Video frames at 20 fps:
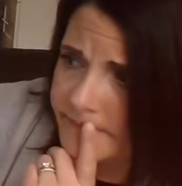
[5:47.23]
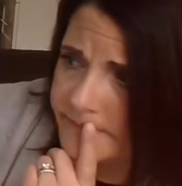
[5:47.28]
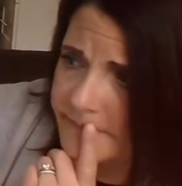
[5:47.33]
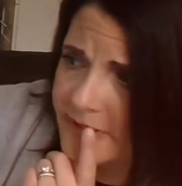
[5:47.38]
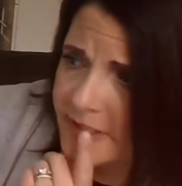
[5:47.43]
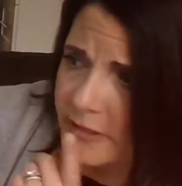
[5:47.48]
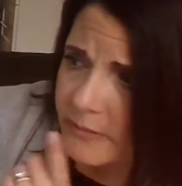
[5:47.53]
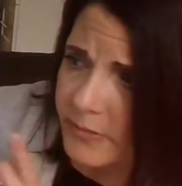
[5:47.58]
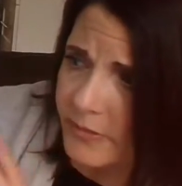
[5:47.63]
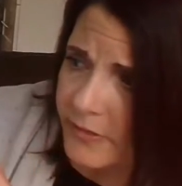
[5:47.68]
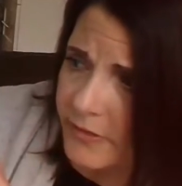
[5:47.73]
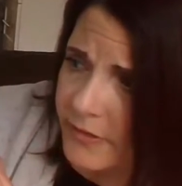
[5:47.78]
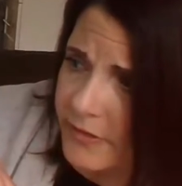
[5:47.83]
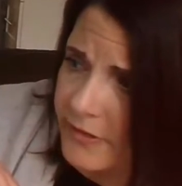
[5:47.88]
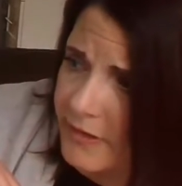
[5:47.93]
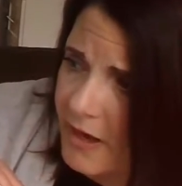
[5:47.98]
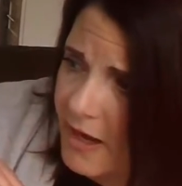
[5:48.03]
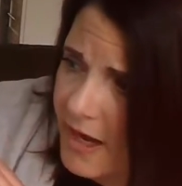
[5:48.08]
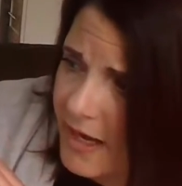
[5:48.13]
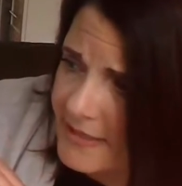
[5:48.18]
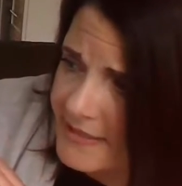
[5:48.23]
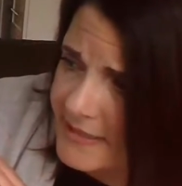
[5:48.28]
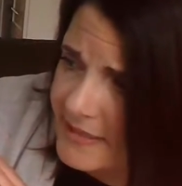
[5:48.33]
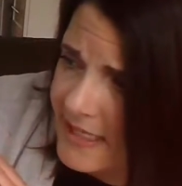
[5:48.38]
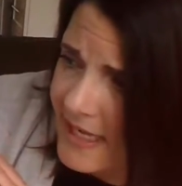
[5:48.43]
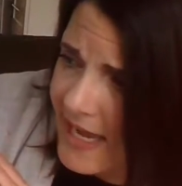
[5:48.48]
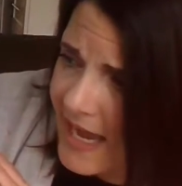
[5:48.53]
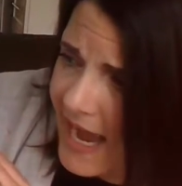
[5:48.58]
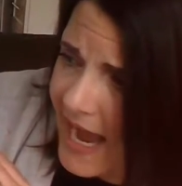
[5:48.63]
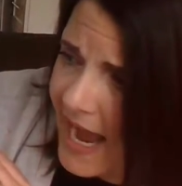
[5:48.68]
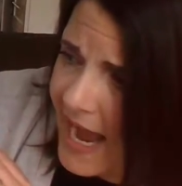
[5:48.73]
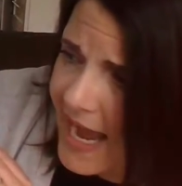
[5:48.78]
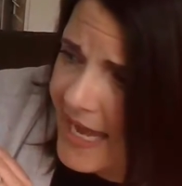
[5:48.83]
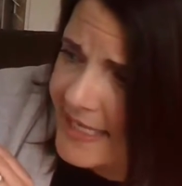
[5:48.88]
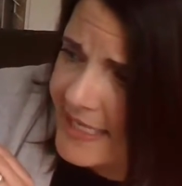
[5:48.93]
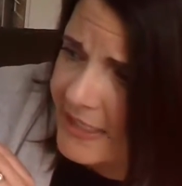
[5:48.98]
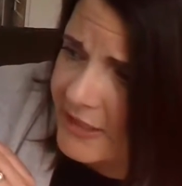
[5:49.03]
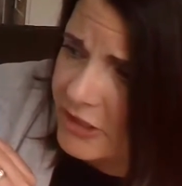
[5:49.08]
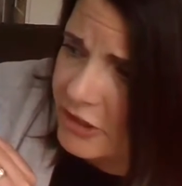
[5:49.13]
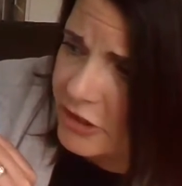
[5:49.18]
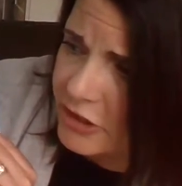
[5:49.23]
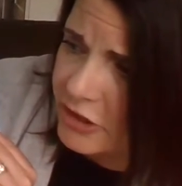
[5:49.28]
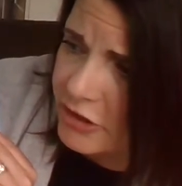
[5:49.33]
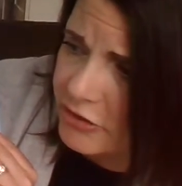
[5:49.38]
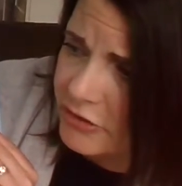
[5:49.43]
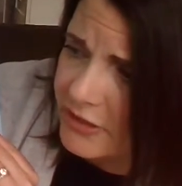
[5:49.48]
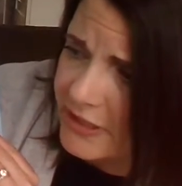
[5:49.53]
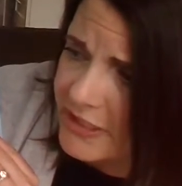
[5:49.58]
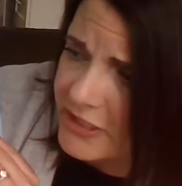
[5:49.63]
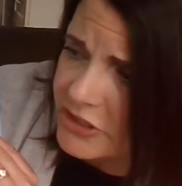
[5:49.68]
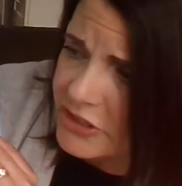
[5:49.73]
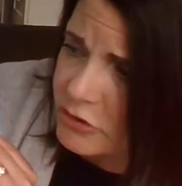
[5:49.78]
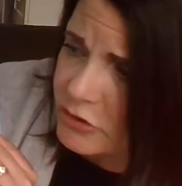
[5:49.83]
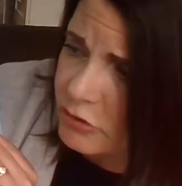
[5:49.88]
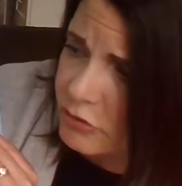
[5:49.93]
Gilbert thought, eyeing the curious new